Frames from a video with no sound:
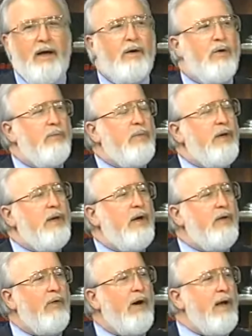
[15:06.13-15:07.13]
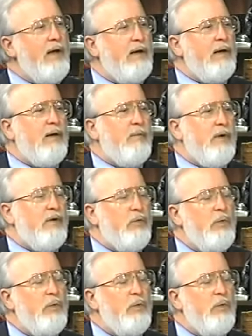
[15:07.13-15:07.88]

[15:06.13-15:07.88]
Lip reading: could be a dragon image.